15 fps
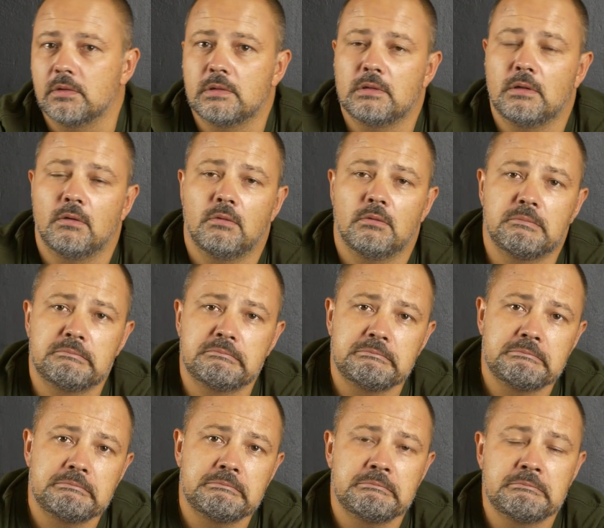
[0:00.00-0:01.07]
So
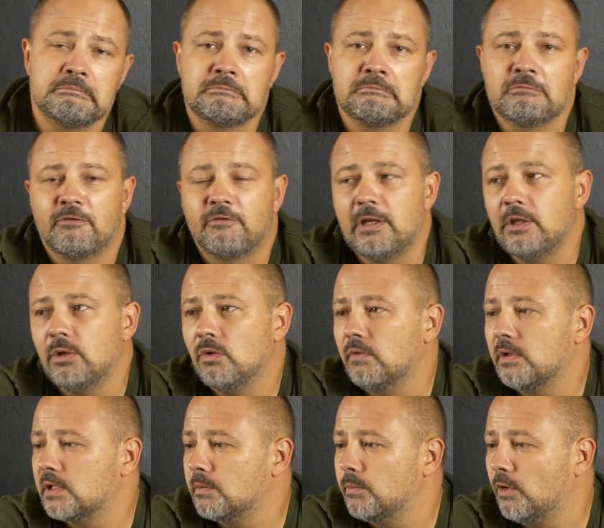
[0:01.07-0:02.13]
thank you
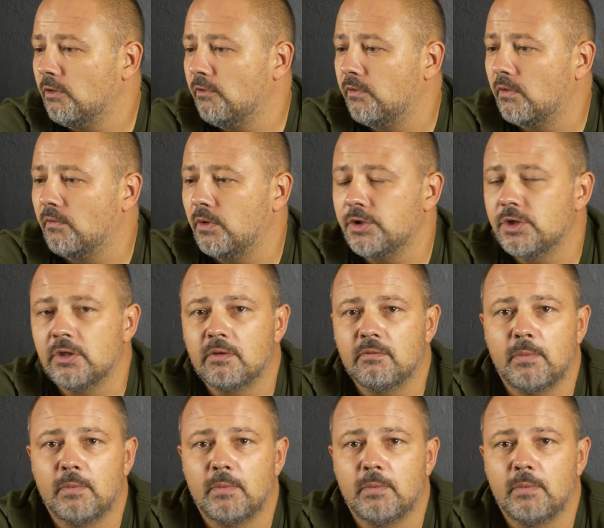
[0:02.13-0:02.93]
once more for watching.